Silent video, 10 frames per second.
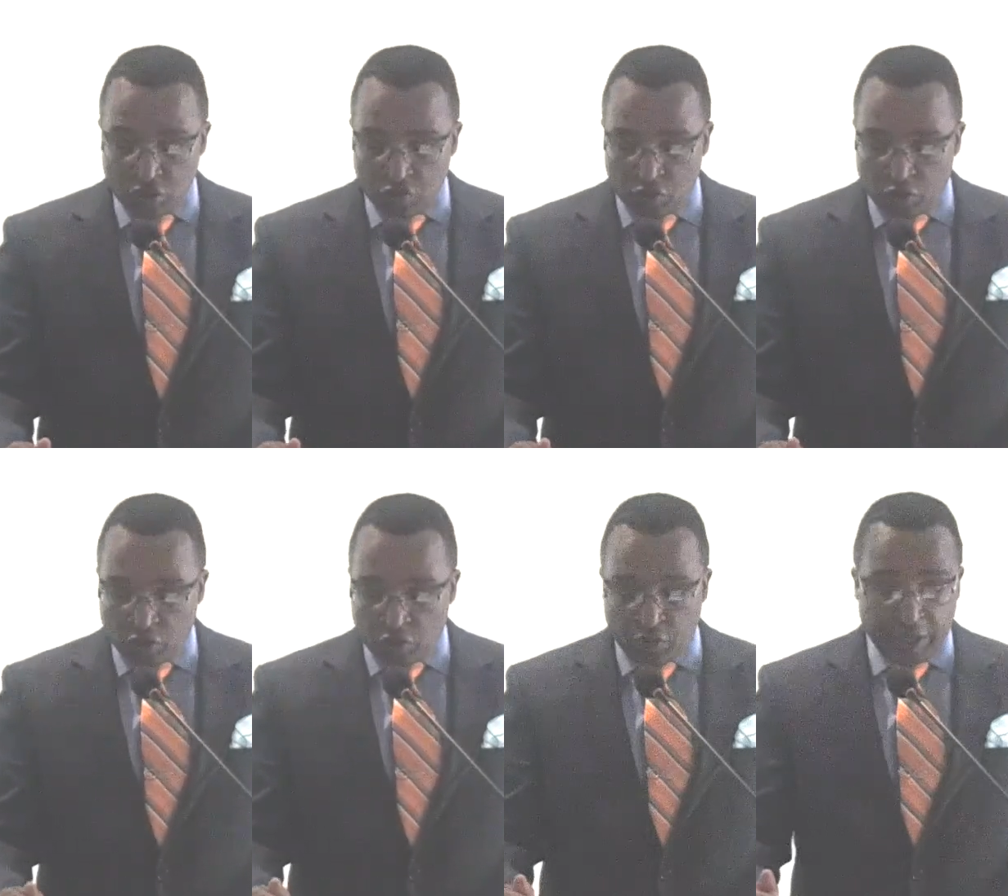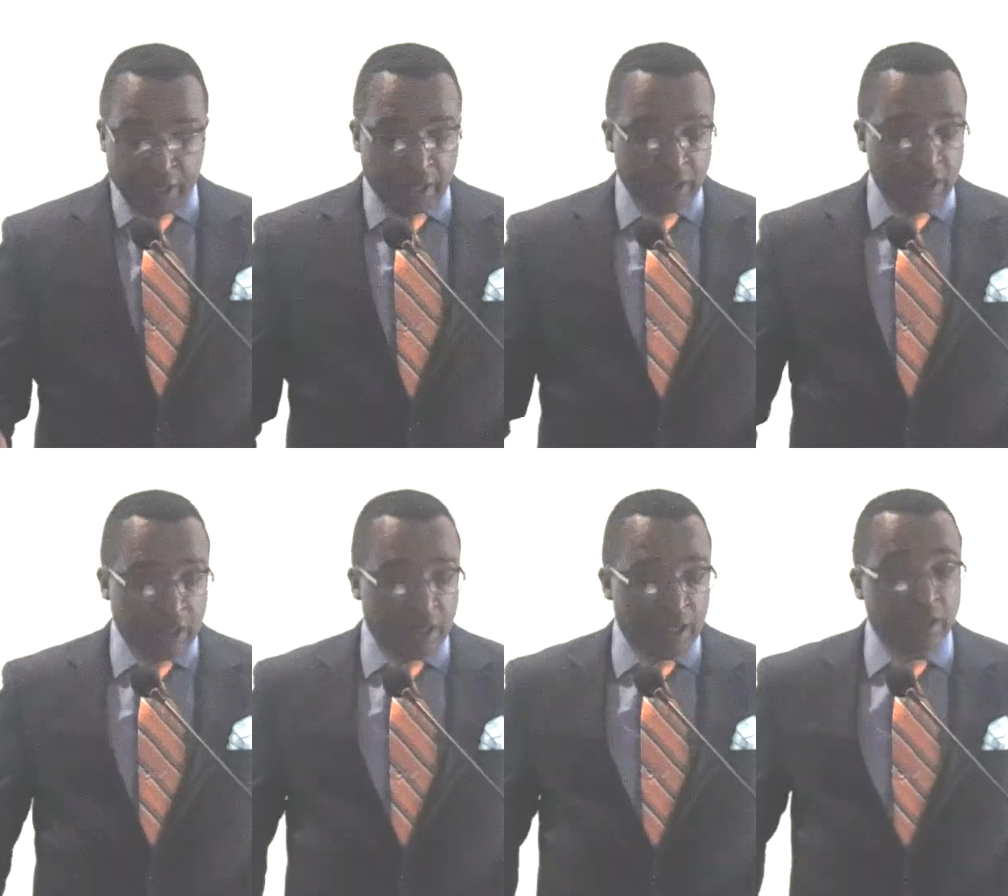we're going to go ahead
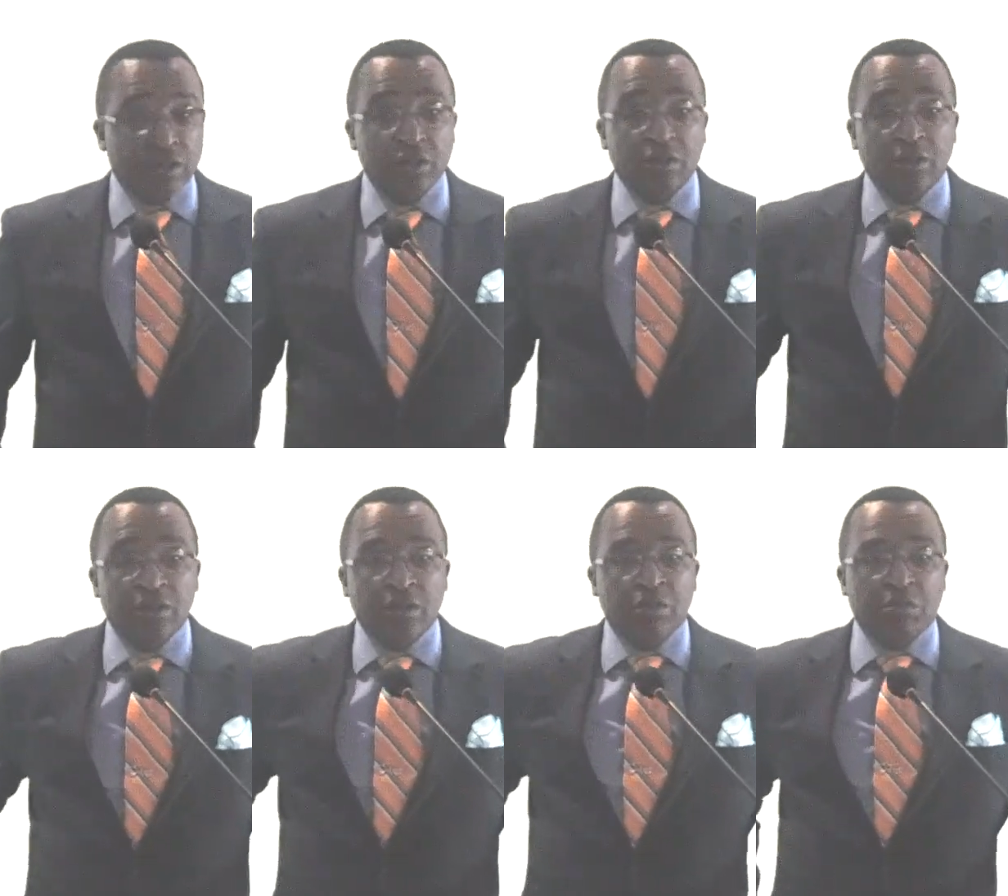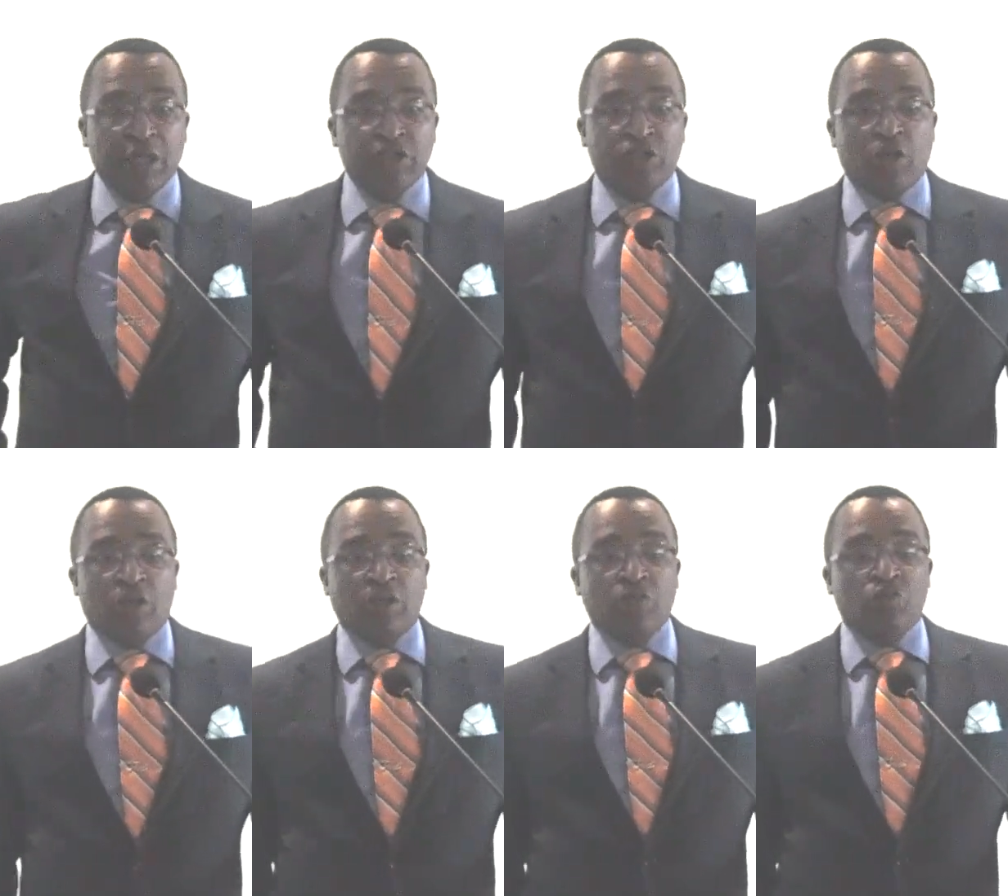and bless
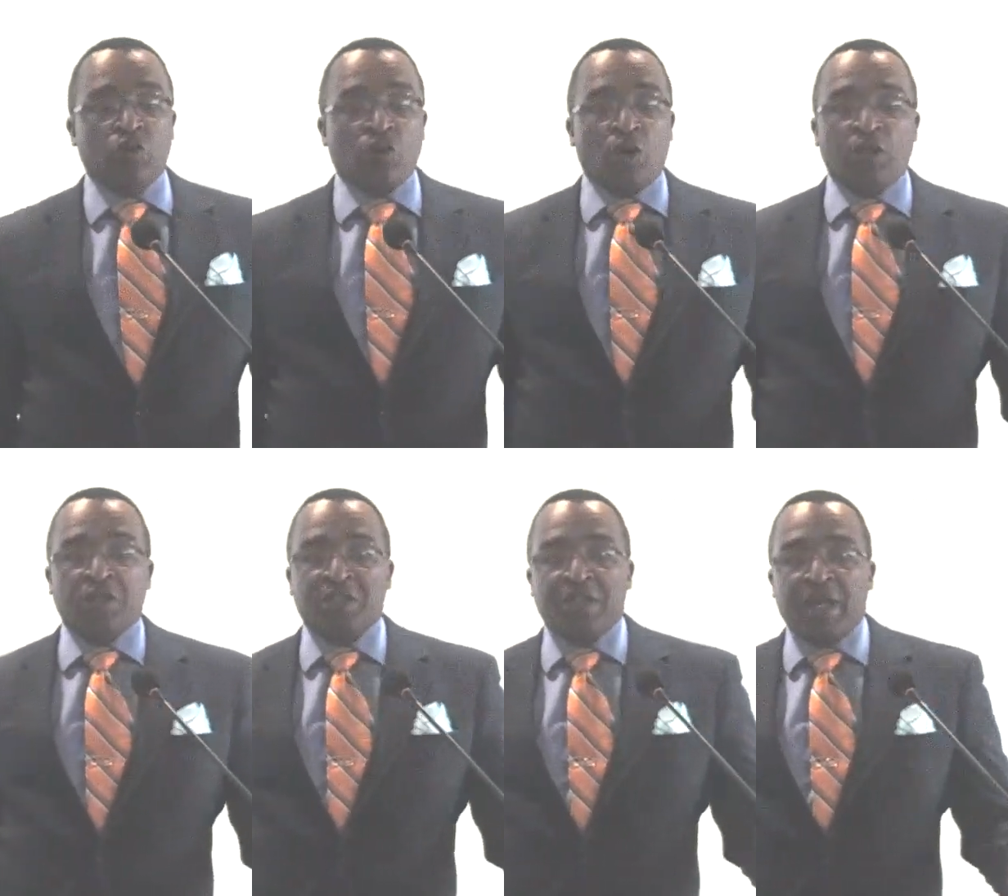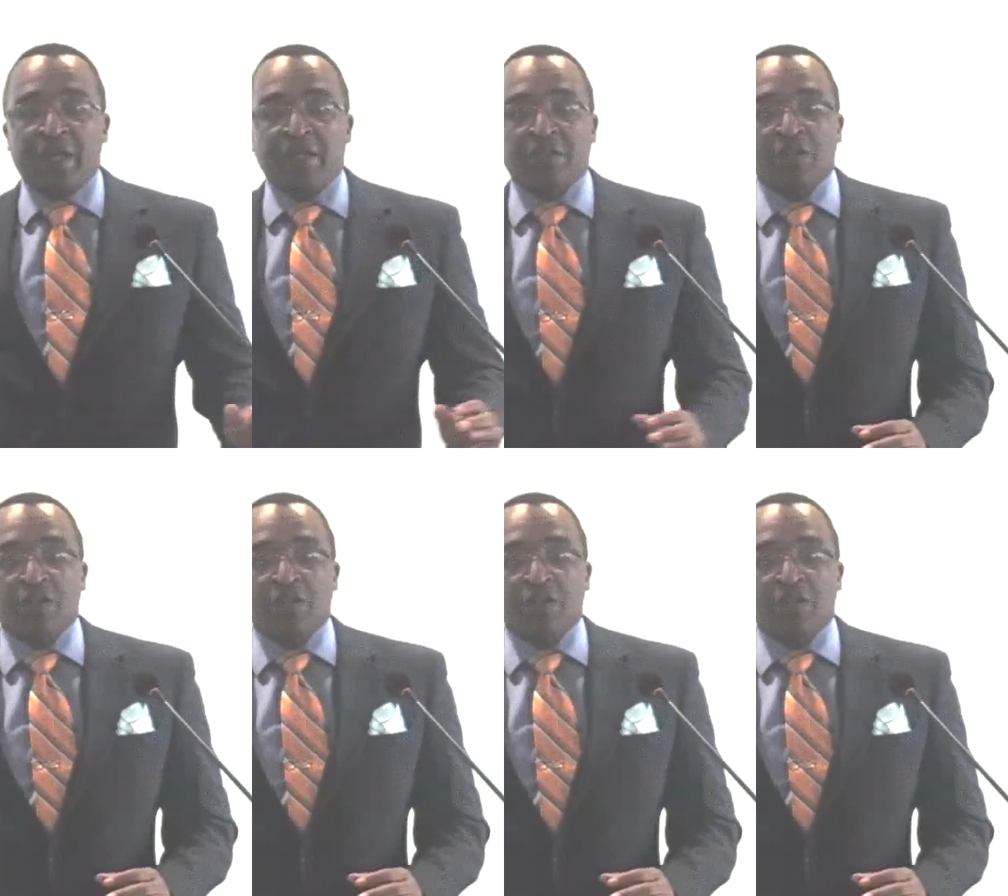y'all. We're going to call it a day.